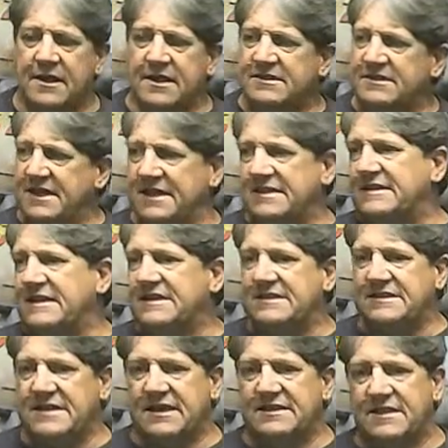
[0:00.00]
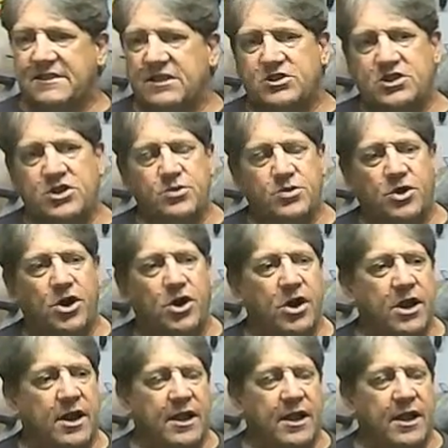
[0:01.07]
66 on the tuner,